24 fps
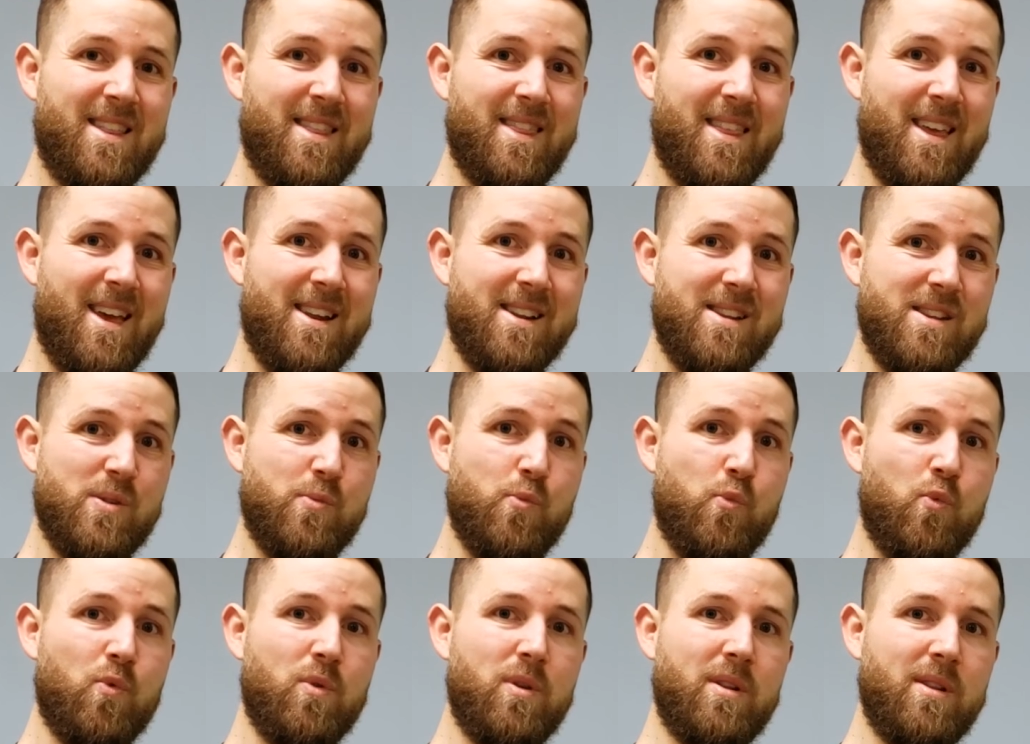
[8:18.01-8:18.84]
That is
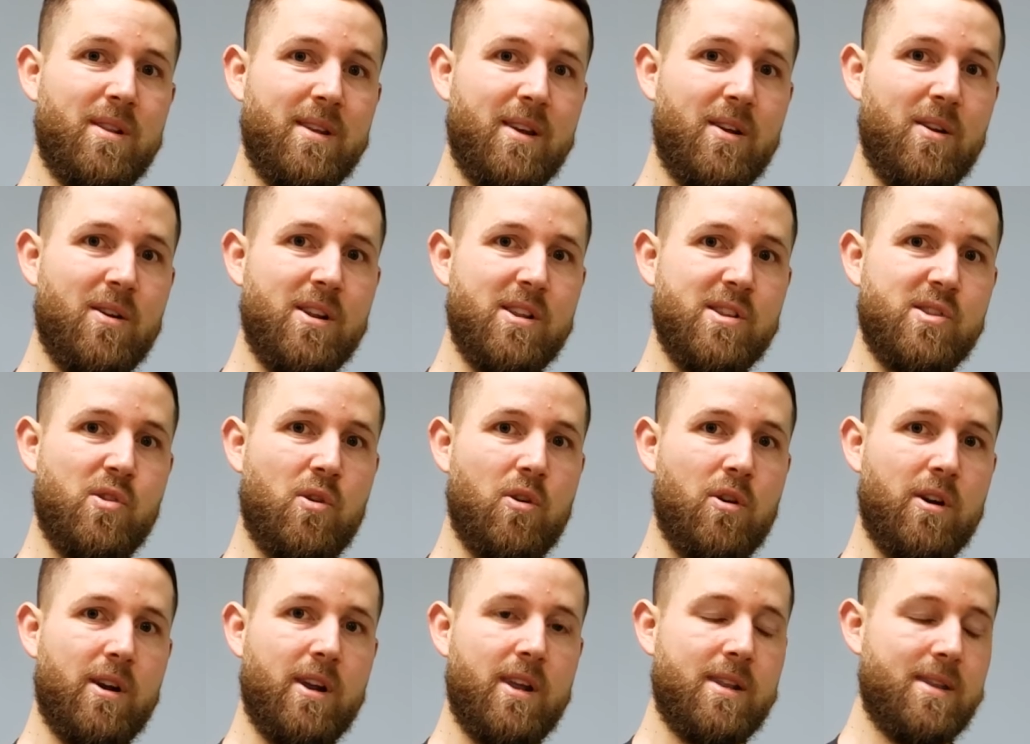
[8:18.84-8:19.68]
really going to
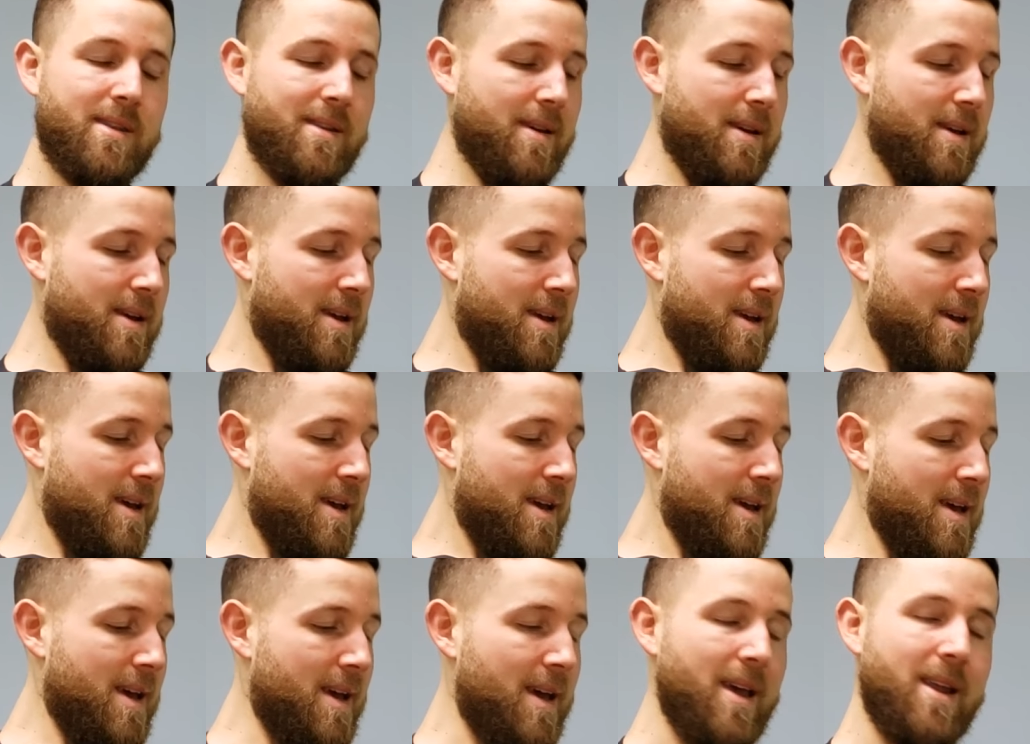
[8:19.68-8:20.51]
target
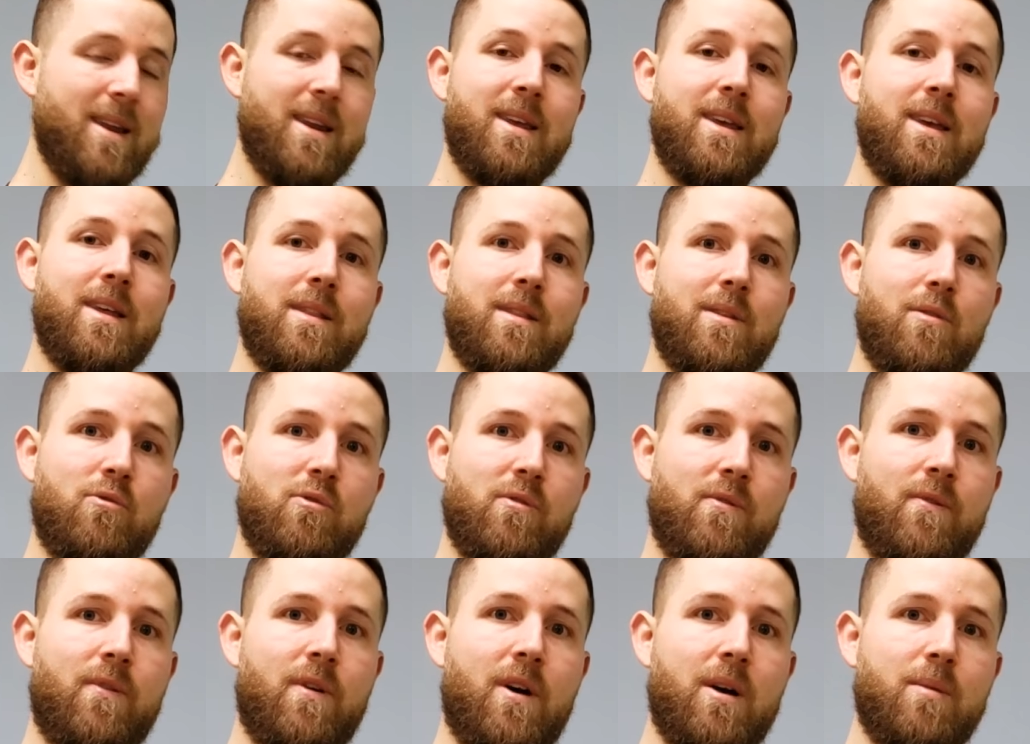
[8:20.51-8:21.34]
and hit those
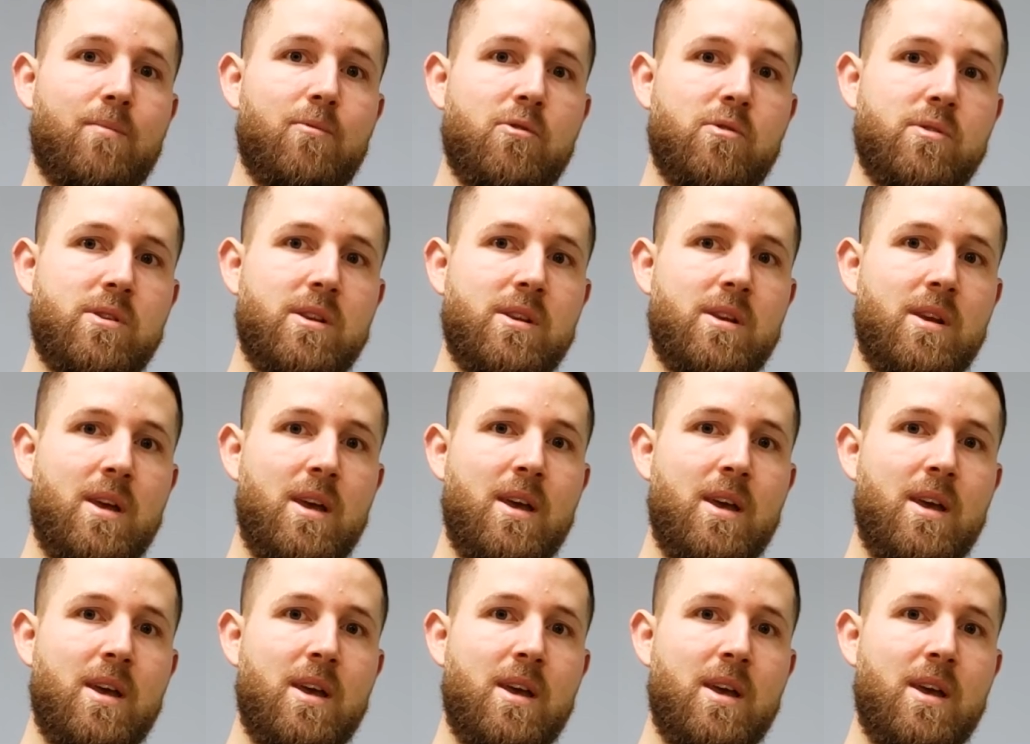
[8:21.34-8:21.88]
fibers.